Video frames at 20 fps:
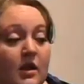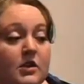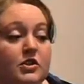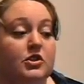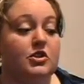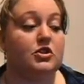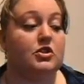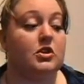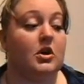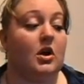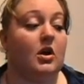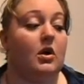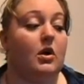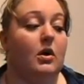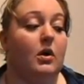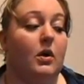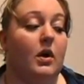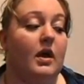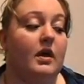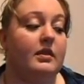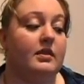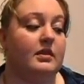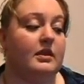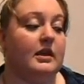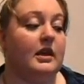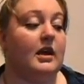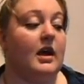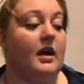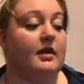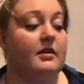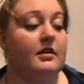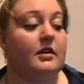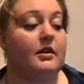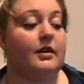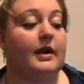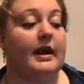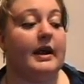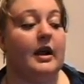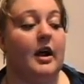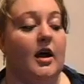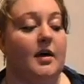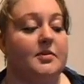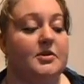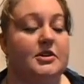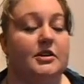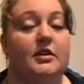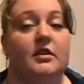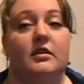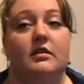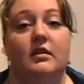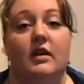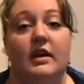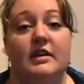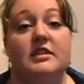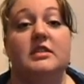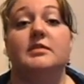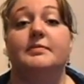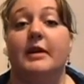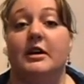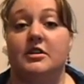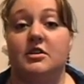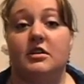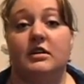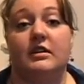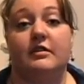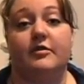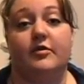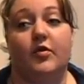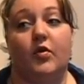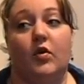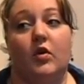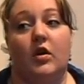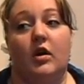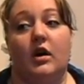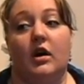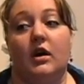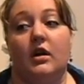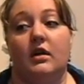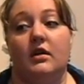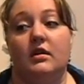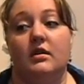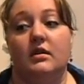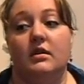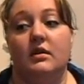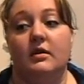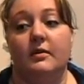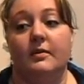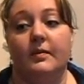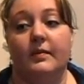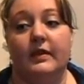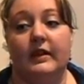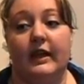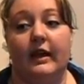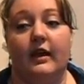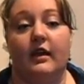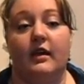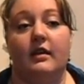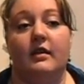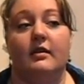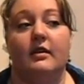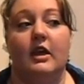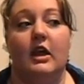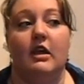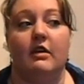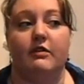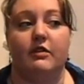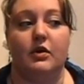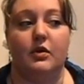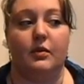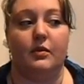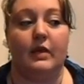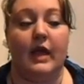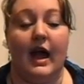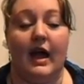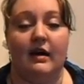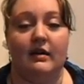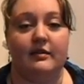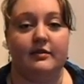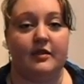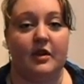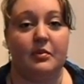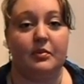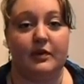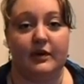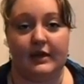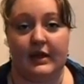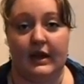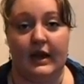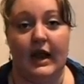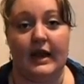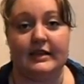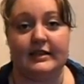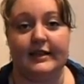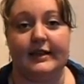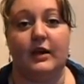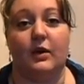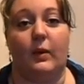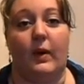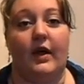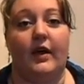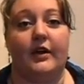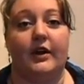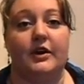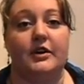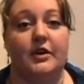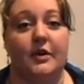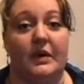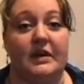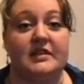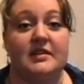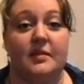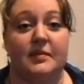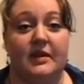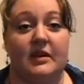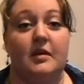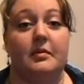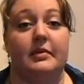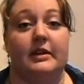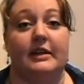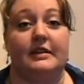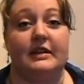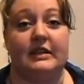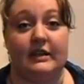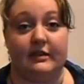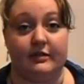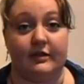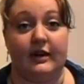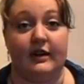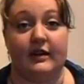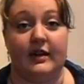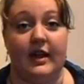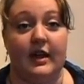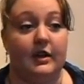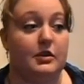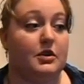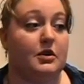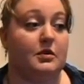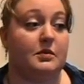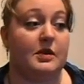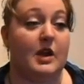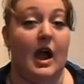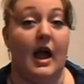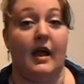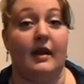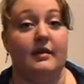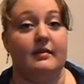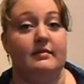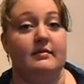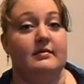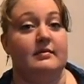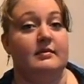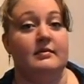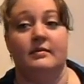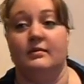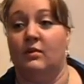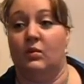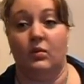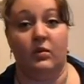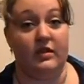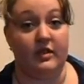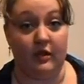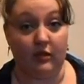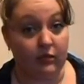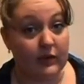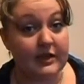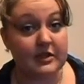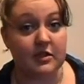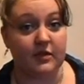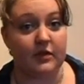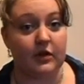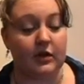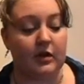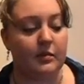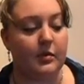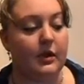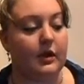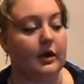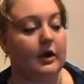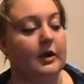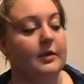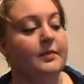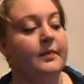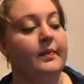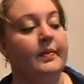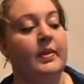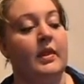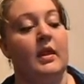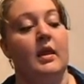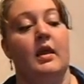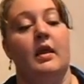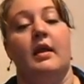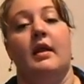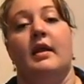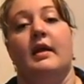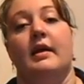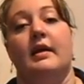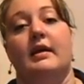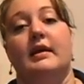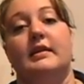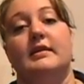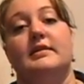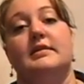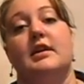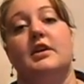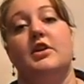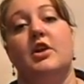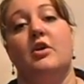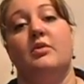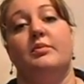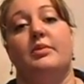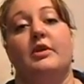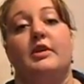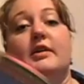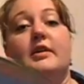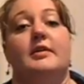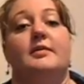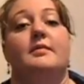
So the other great option, especially for like if you have a brilliant idea while you're doing something completely different and you're not within reach of your computer, is a notebook.